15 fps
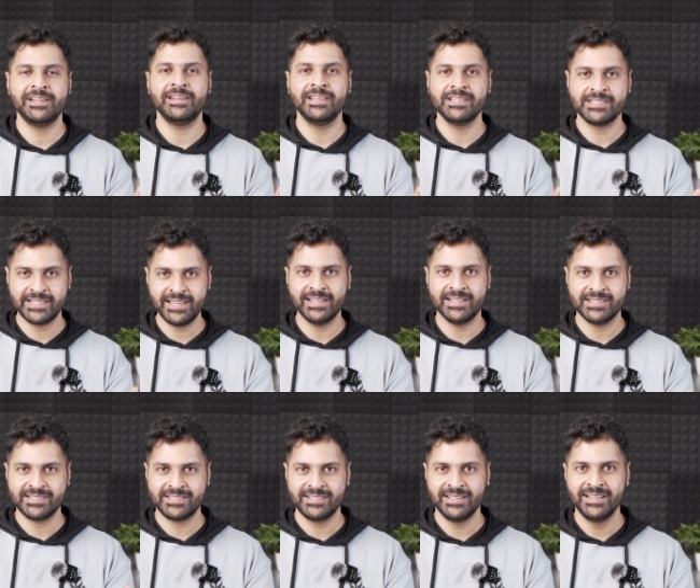editing
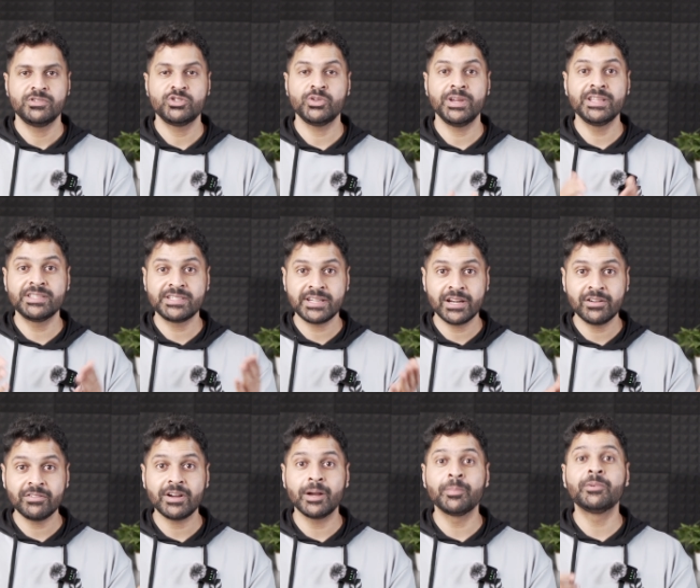skills. So instead of
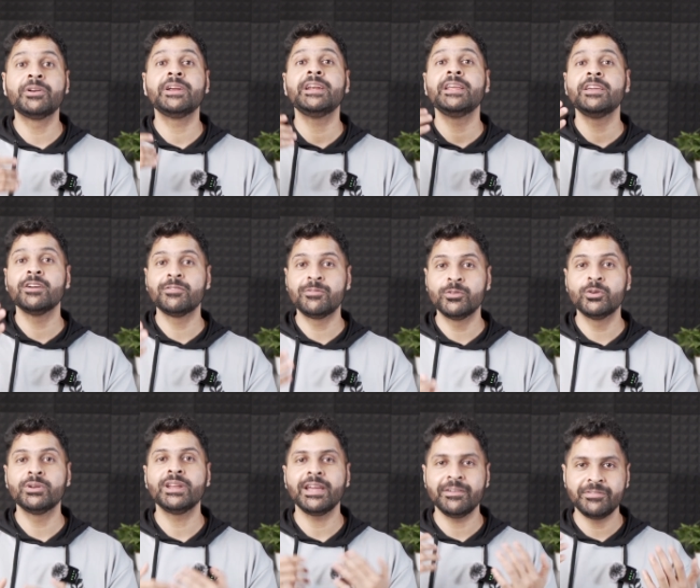upgrading your
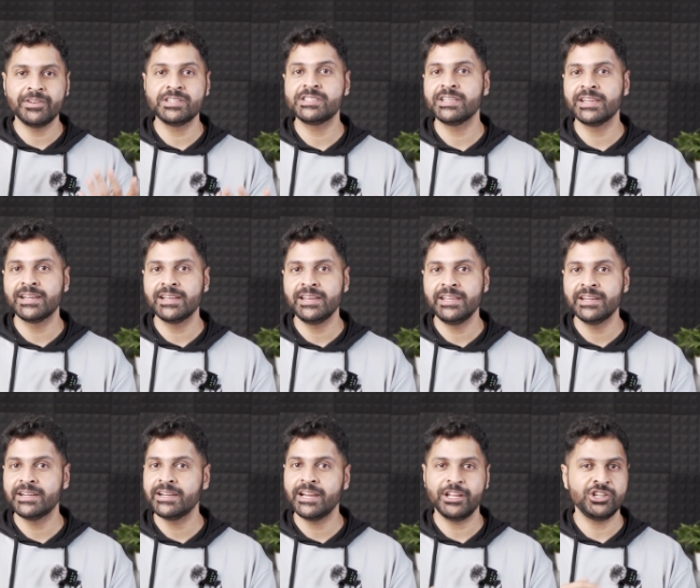phone every single
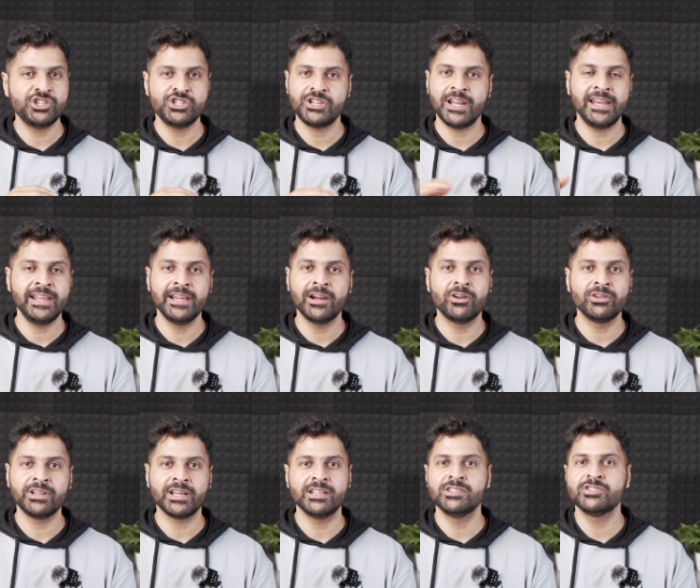year and shelling out
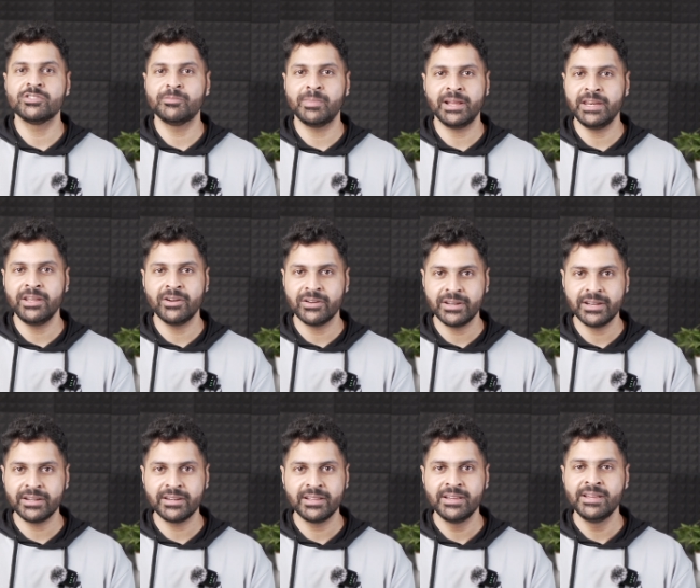tons of money on
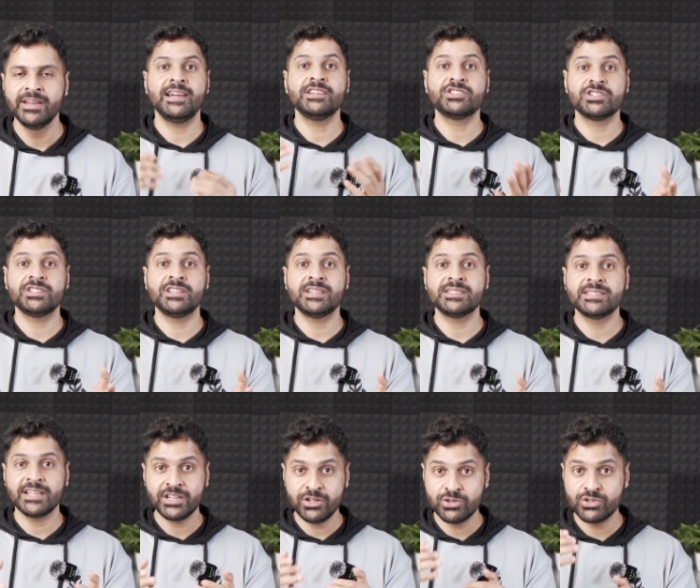it, I suggest
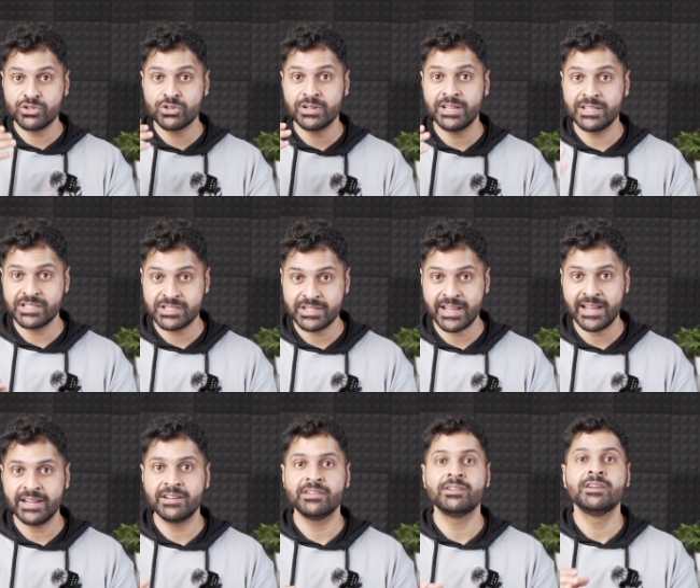that you should
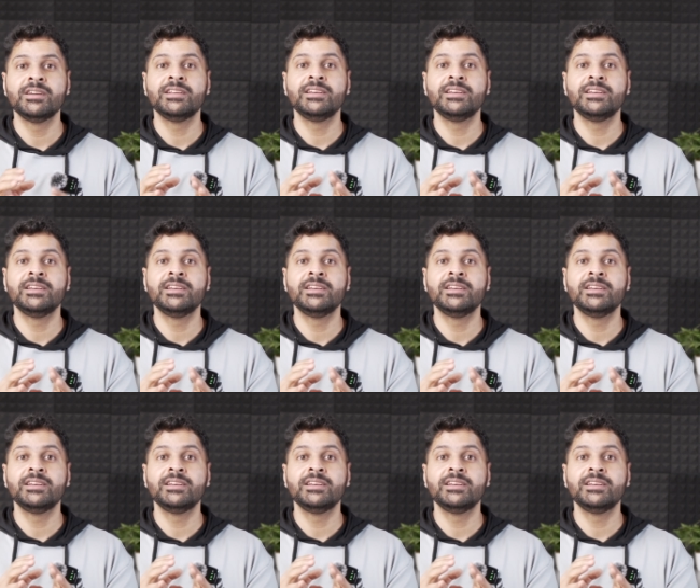instead